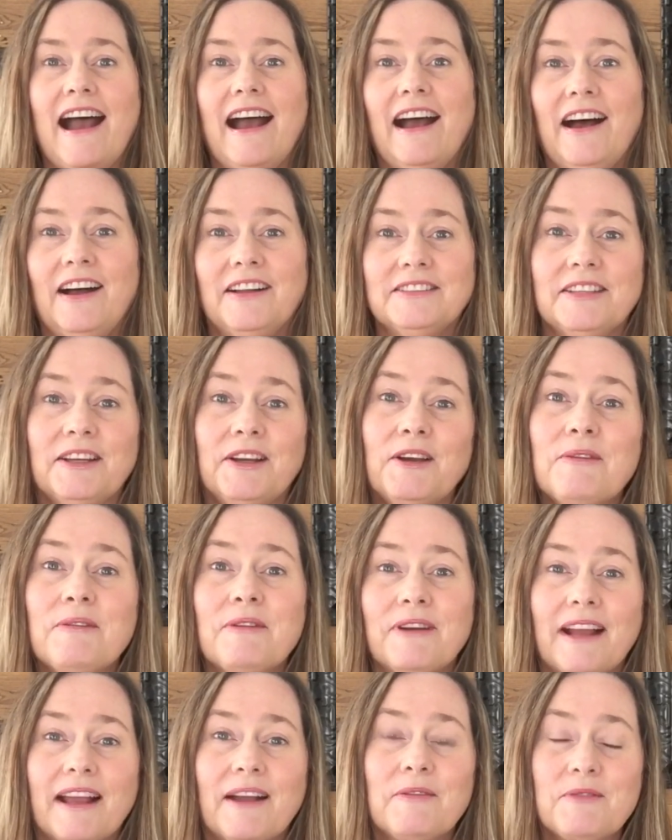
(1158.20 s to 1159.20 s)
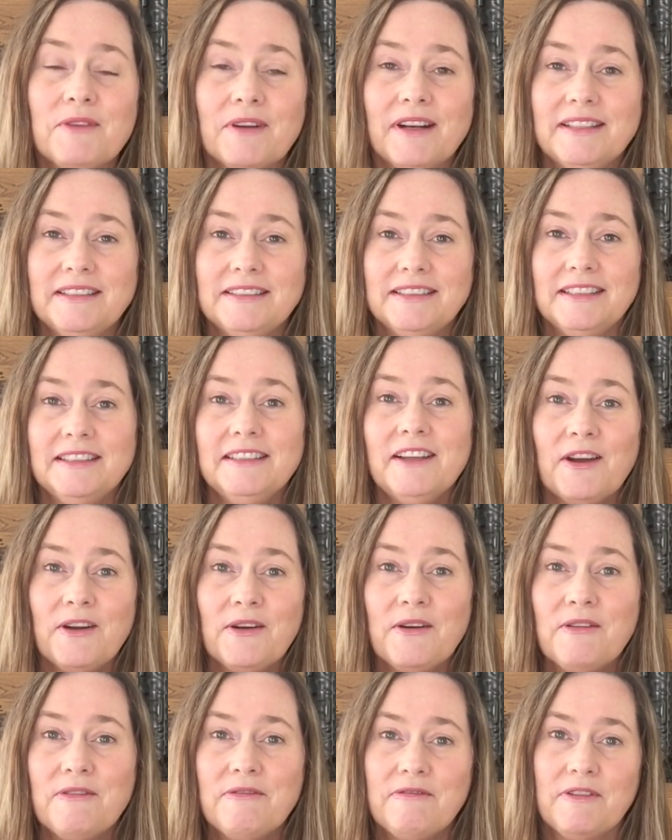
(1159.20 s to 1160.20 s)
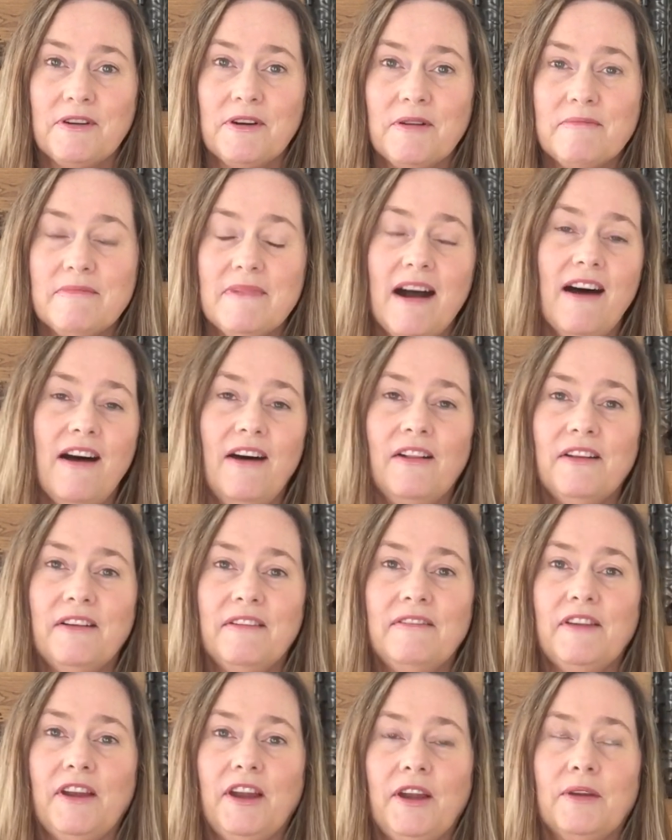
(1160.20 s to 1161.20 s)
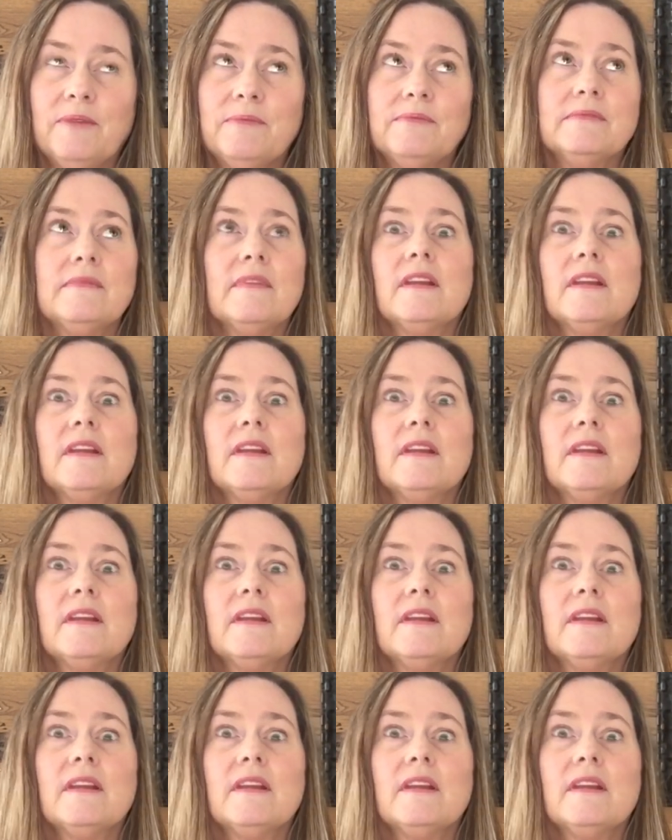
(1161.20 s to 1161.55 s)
I'll tell you what I want to know from all of you.